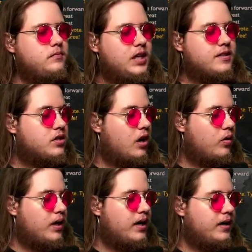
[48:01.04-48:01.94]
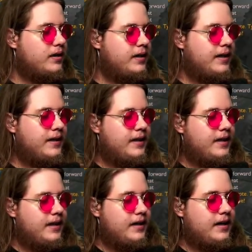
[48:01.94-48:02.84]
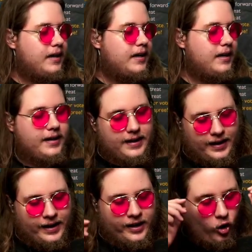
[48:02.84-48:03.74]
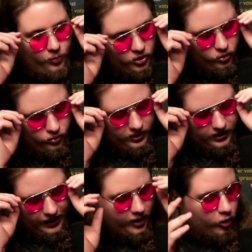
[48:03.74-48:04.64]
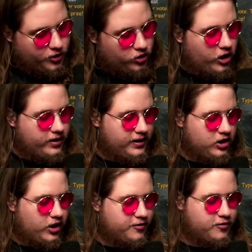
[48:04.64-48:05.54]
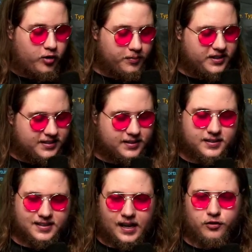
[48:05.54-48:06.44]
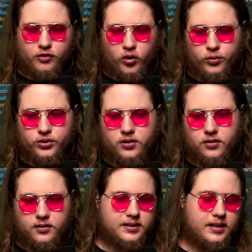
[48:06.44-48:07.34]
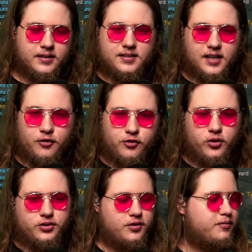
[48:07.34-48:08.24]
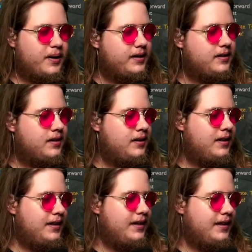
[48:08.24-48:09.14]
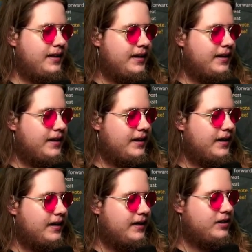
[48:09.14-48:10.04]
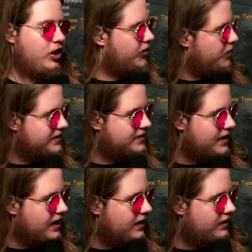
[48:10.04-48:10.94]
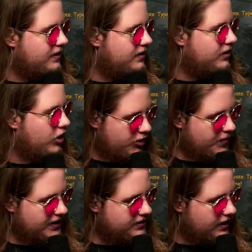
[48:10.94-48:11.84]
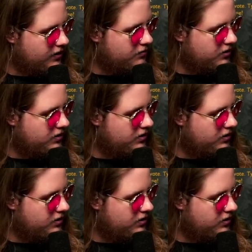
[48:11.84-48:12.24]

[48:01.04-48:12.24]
So I hope you're learning a lot from this self-roast, this little self-roast of mine. Not the best day, not the best game.